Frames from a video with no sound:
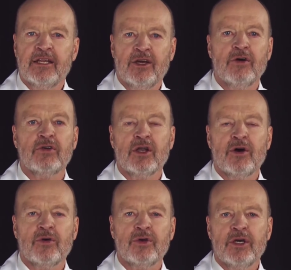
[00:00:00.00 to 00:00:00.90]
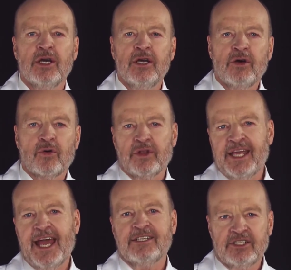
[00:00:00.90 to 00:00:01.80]
the overload or
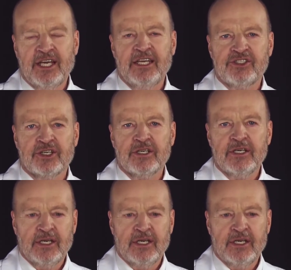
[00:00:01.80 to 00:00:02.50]
the agitation,